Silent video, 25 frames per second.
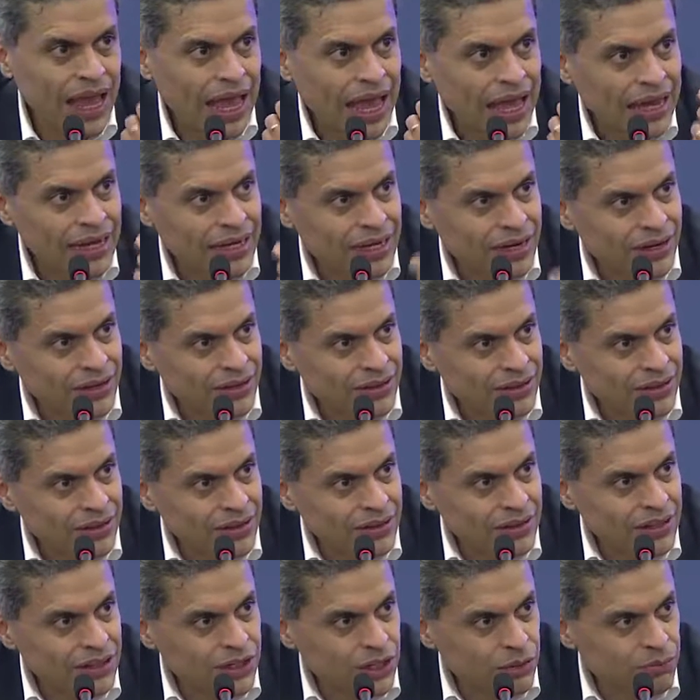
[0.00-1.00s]
And
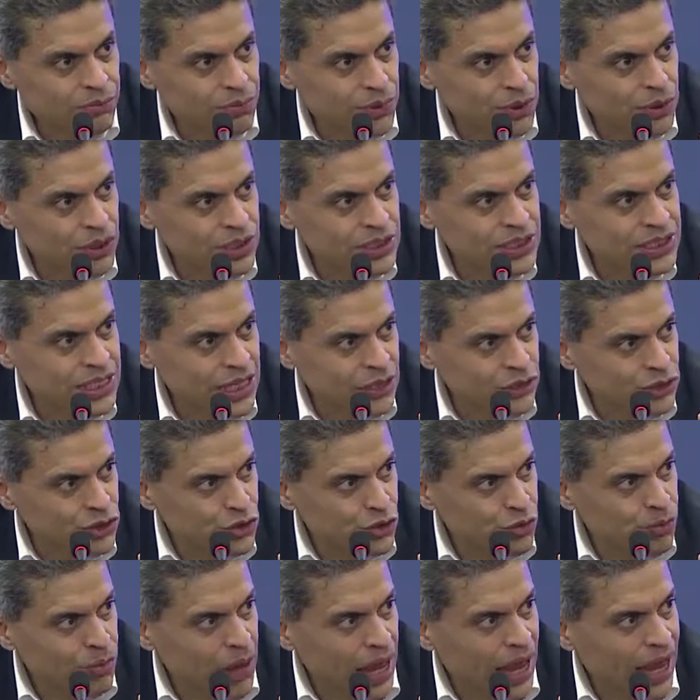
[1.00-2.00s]
the computer sends
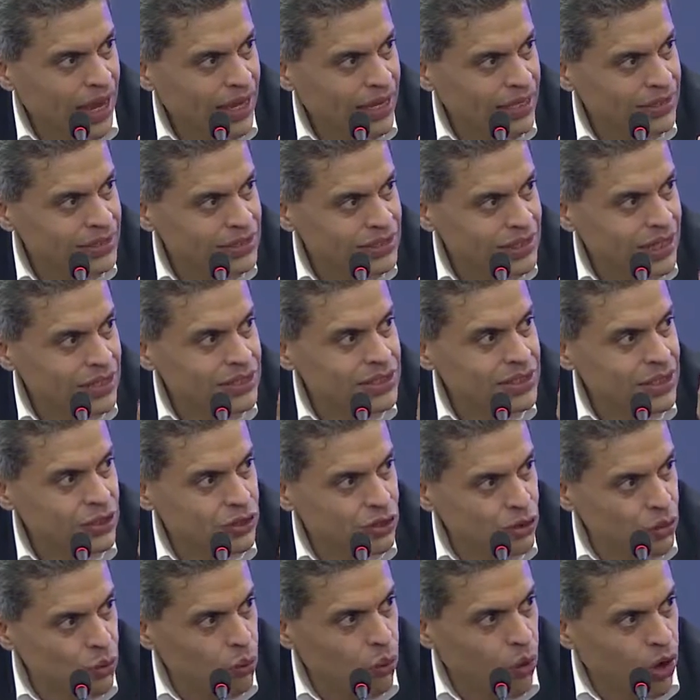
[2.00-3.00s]
you back and says, Can
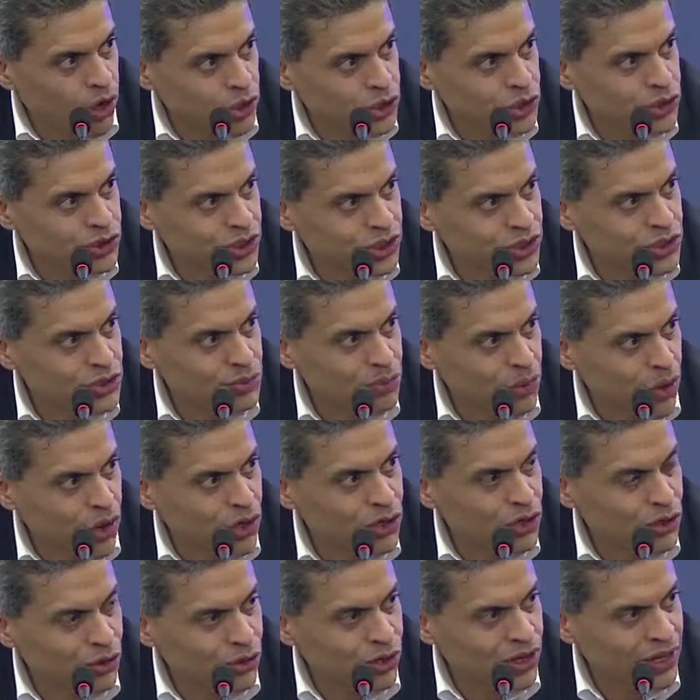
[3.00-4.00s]
you watch this
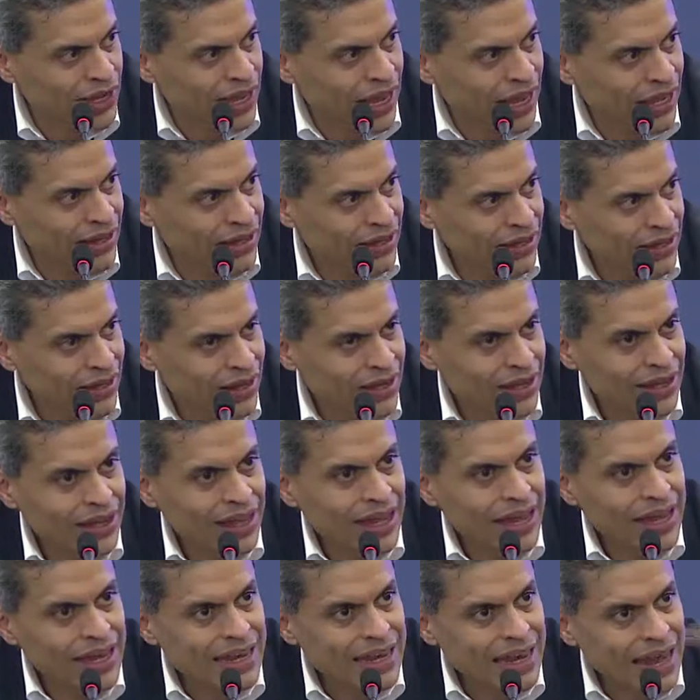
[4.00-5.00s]
module again?
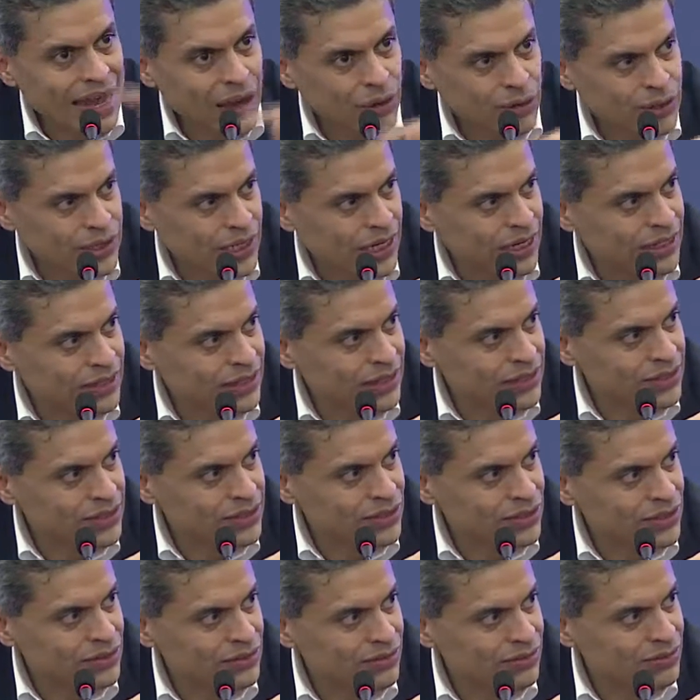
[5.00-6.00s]
And now take
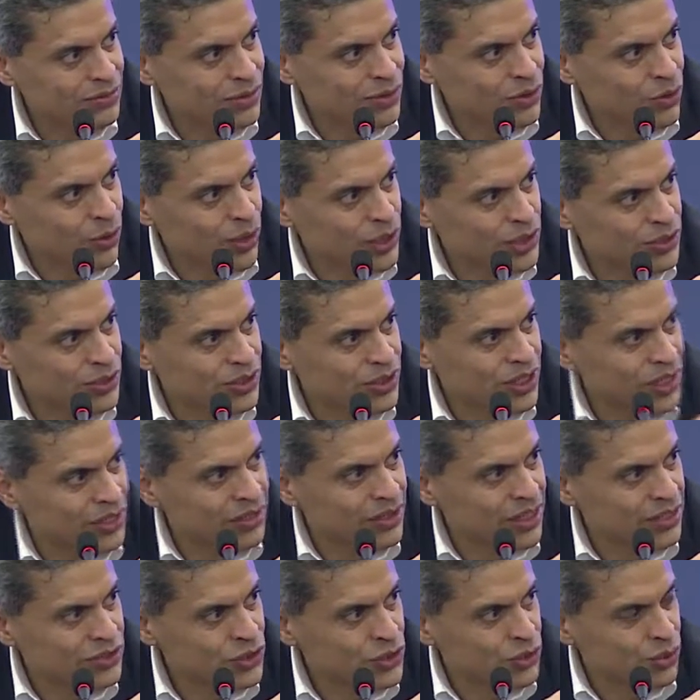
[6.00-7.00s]
this, quest,
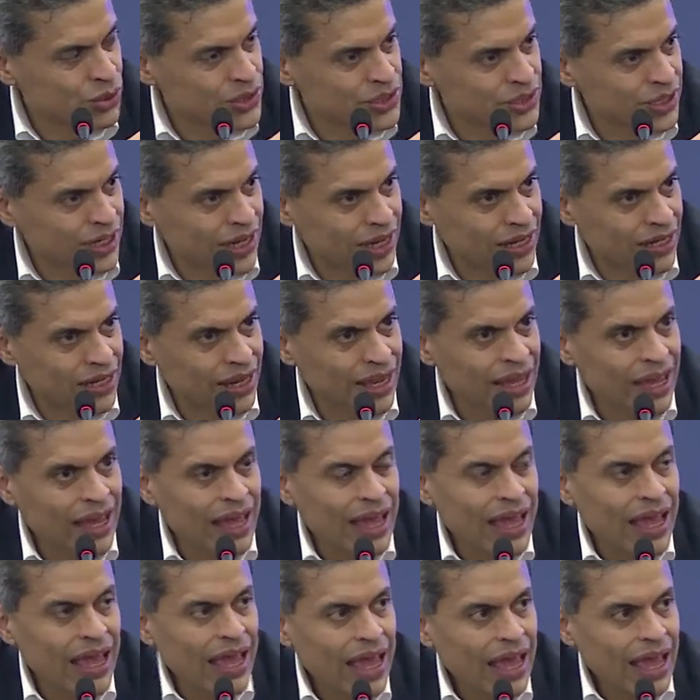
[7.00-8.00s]
this quiz again.
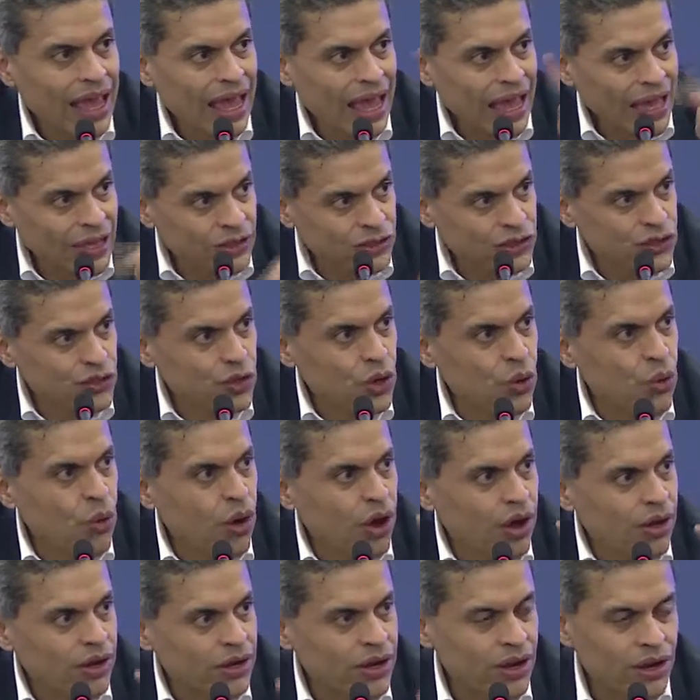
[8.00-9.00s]
And so
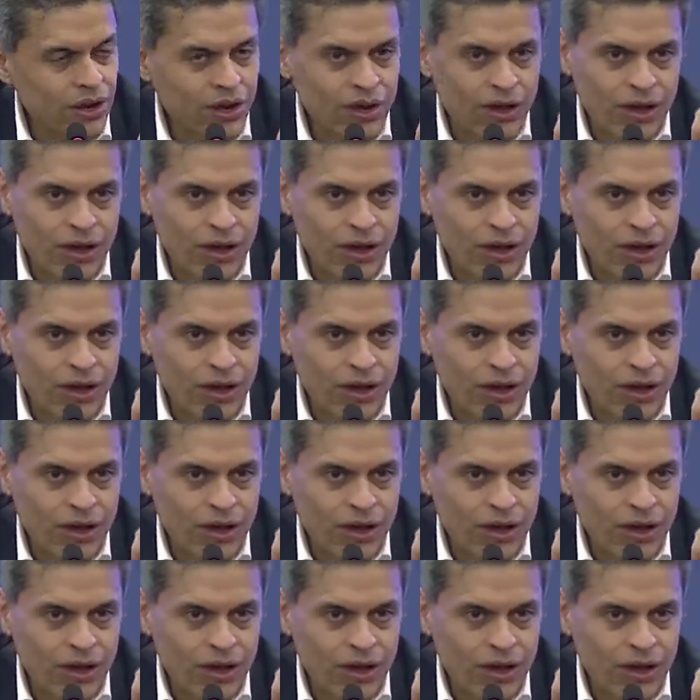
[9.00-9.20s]
on.